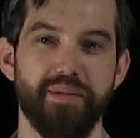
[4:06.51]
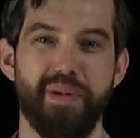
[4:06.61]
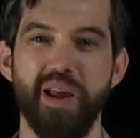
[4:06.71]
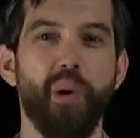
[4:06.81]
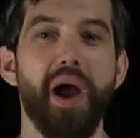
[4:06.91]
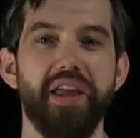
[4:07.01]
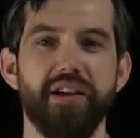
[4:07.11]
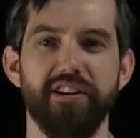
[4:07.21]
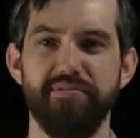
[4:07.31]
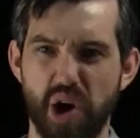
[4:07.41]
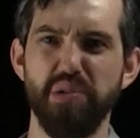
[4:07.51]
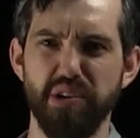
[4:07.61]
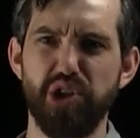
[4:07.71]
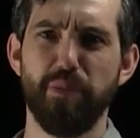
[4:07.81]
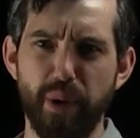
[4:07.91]
By the way, don't
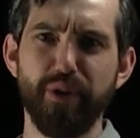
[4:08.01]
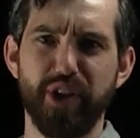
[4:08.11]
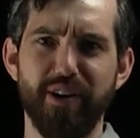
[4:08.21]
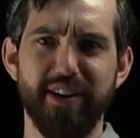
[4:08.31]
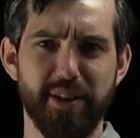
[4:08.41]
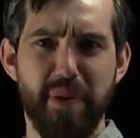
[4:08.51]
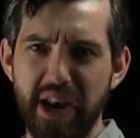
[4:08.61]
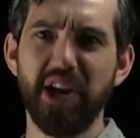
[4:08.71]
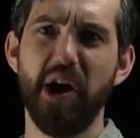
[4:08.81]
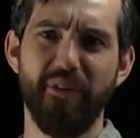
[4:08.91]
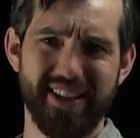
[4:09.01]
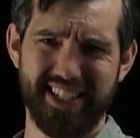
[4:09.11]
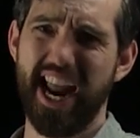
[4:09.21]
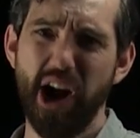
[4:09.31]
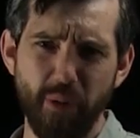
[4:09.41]
use your birth year as a pin code, that's a
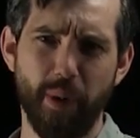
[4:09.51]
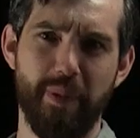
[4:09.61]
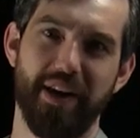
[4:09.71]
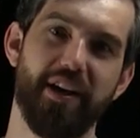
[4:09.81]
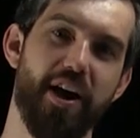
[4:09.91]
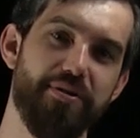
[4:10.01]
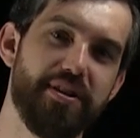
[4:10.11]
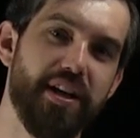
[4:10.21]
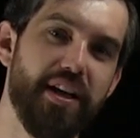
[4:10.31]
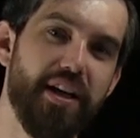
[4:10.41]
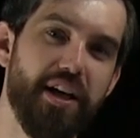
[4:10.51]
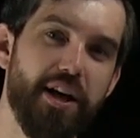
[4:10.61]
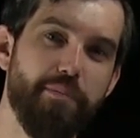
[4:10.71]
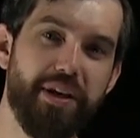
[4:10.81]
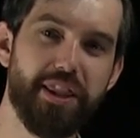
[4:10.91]
terrible pin code.
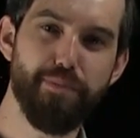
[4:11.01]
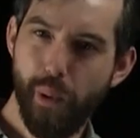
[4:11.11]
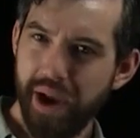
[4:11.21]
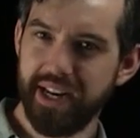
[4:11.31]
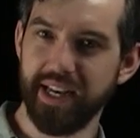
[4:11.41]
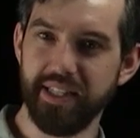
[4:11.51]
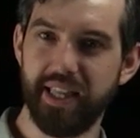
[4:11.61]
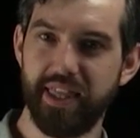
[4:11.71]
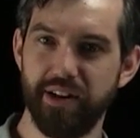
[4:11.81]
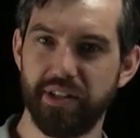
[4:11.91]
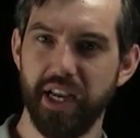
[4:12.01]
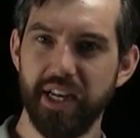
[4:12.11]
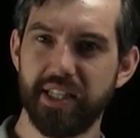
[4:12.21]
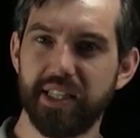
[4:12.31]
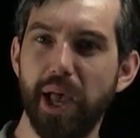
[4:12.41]
But the point is that there's
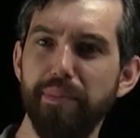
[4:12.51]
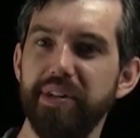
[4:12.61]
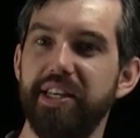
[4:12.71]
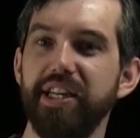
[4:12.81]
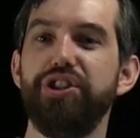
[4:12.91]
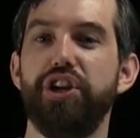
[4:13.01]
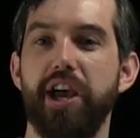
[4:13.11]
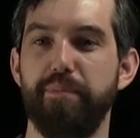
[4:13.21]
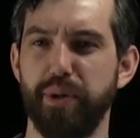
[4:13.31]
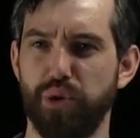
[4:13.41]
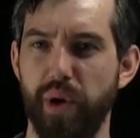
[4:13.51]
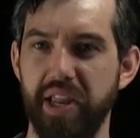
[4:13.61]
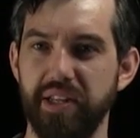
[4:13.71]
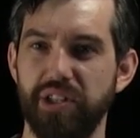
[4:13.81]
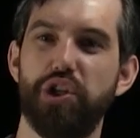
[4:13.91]
some digit
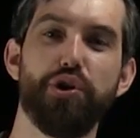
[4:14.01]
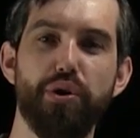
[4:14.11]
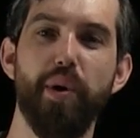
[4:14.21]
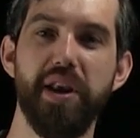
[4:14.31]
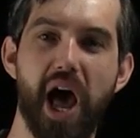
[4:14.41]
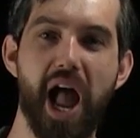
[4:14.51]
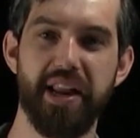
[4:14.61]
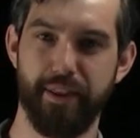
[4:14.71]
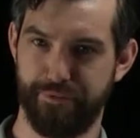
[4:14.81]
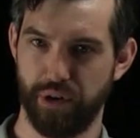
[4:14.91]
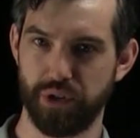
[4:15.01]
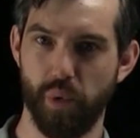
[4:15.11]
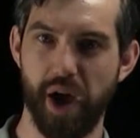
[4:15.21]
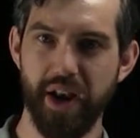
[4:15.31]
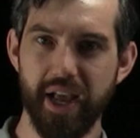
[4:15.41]
between 0 and 9 in the first
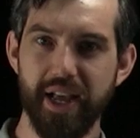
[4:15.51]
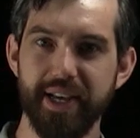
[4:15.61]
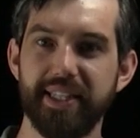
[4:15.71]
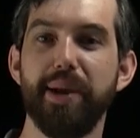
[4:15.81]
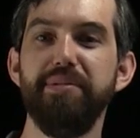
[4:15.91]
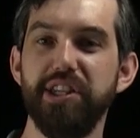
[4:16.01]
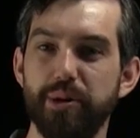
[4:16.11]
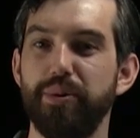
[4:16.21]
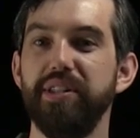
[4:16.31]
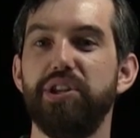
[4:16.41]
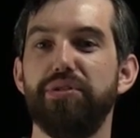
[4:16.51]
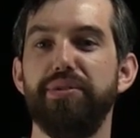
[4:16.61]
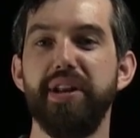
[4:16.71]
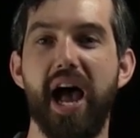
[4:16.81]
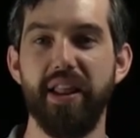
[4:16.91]
one, some digit between 0
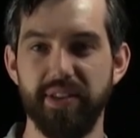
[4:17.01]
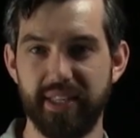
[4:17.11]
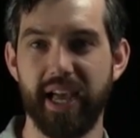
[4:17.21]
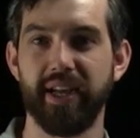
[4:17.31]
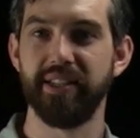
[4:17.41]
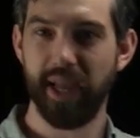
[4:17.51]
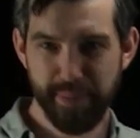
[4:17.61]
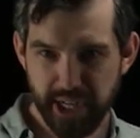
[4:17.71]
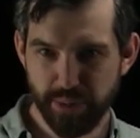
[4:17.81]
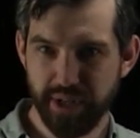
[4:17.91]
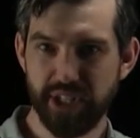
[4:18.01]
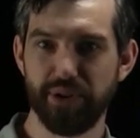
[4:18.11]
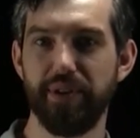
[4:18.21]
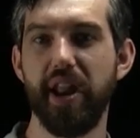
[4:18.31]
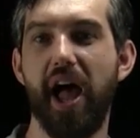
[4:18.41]
and 9 in the second, some digit between
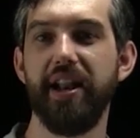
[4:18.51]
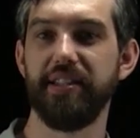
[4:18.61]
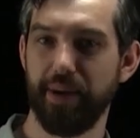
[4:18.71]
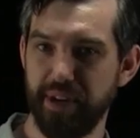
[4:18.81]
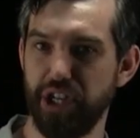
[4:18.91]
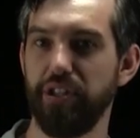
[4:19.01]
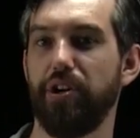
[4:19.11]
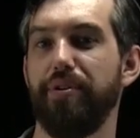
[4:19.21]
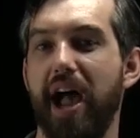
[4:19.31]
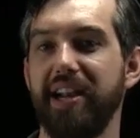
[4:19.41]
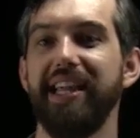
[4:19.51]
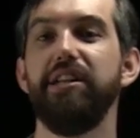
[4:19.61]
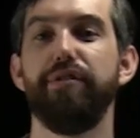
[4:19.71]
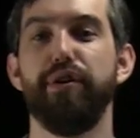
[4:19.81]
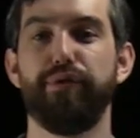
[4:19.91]
0 and 9, and some digit between 0 and 9 in
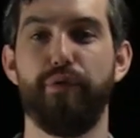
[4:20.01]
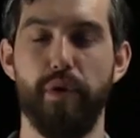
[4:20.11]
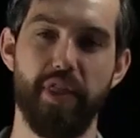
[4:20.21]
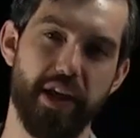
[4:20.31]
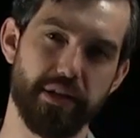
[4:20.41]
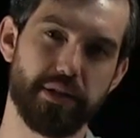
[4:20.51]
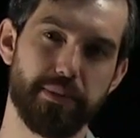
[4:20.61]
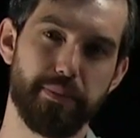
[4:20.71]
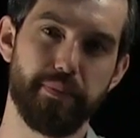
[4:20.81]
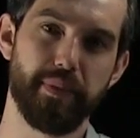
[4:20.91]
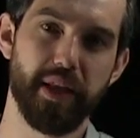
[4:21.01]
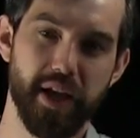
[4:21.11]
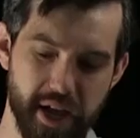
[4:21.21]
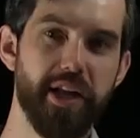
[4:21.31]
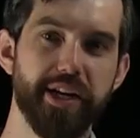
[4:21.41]
each of those four things.
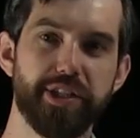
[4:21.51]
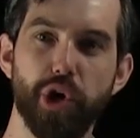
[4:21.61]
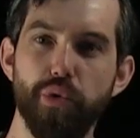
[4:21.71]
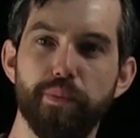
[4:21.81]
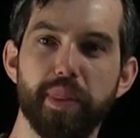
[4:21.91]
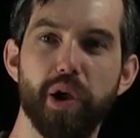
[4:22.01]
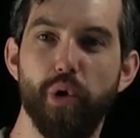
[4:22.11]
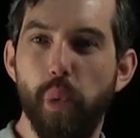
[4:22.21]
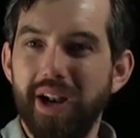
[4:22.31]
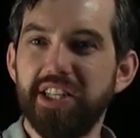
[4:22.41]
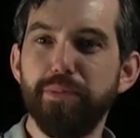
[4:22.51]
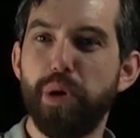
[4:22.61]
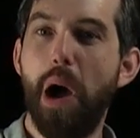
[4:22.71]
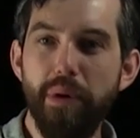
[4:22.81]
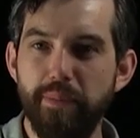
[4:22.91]
So what's the
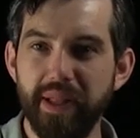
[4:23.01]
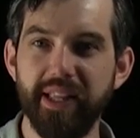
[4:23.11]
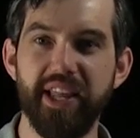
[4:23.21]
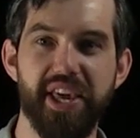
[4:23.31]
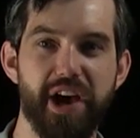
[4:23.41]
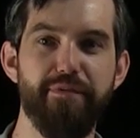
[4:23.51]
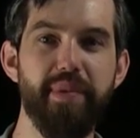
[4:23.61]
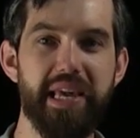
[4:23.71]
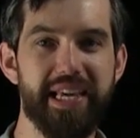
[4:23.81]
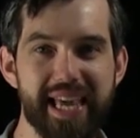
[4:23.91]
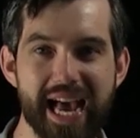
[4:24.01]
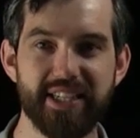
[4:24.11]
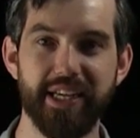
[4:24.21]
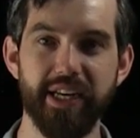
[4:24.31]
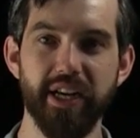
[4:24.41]
probability of me
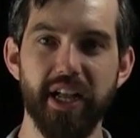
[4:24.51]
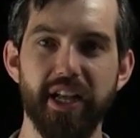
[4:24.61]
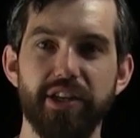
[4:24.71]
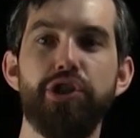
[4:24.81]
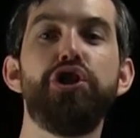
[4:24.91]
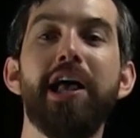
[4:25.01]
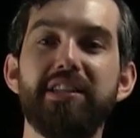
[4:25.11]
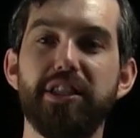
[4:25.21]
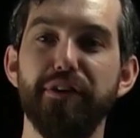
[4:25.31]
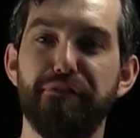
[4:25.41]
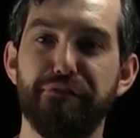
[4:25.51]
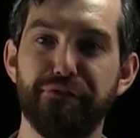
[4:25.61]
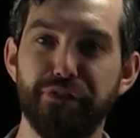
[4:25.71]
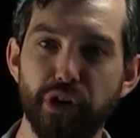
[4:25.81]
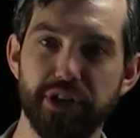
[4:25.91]
guessing just the
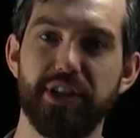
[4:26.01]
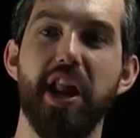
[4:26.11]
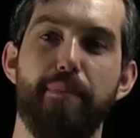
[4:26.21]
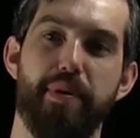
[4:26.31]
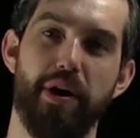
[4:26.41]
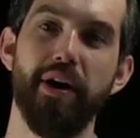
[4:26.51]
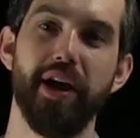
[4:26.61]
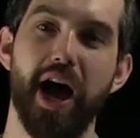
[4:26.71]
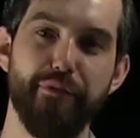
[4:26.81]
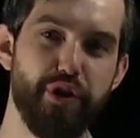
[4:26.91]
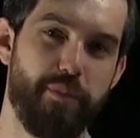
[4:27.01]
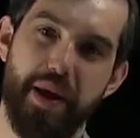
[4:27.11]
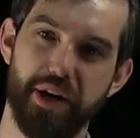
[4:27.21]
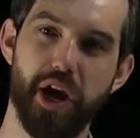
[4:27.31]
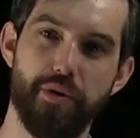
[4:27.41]
first number of your
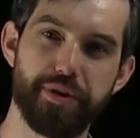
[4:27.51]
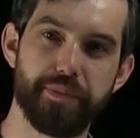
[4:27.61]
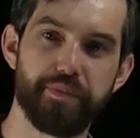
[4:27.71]
pin code?